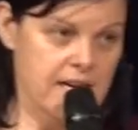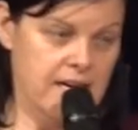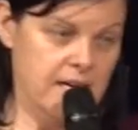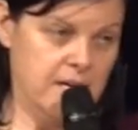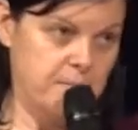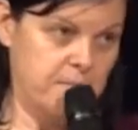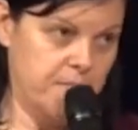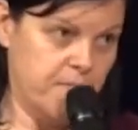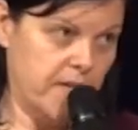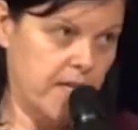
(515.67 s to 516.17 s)

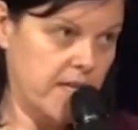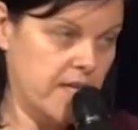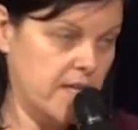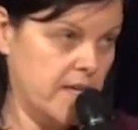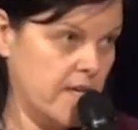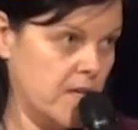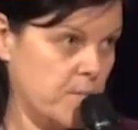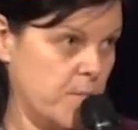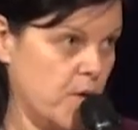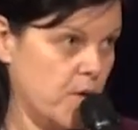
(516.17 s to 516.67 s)

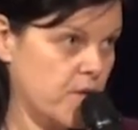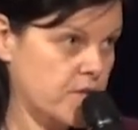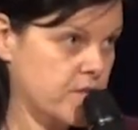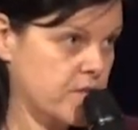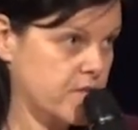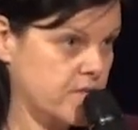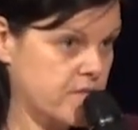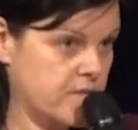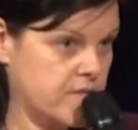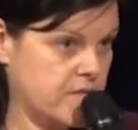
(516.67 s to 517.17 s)
in a
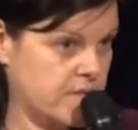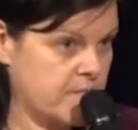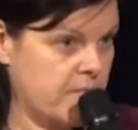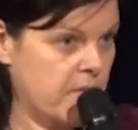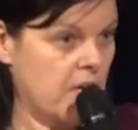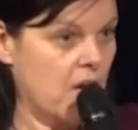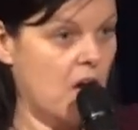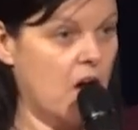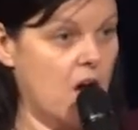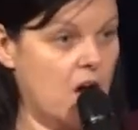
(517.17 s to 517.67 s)
person's
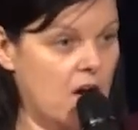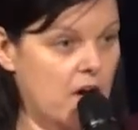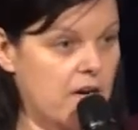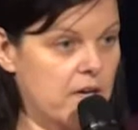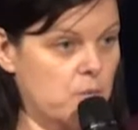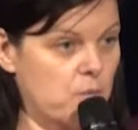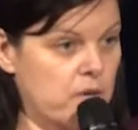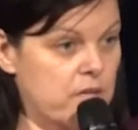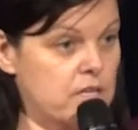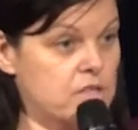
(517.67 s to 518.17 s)

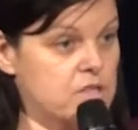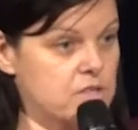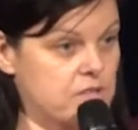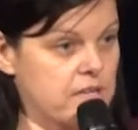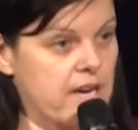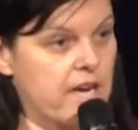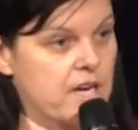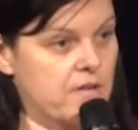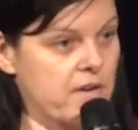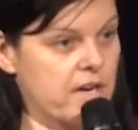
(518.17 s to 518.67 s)
eye when you do
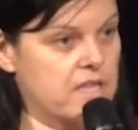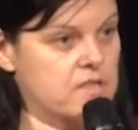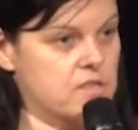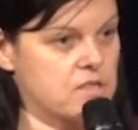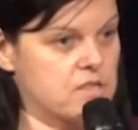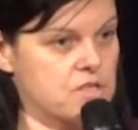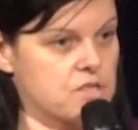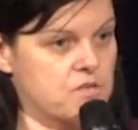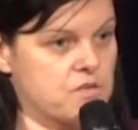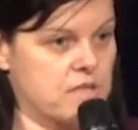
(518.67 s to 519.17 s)
cataract
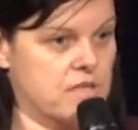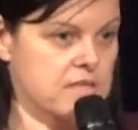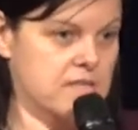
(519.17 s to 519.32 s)
surgery.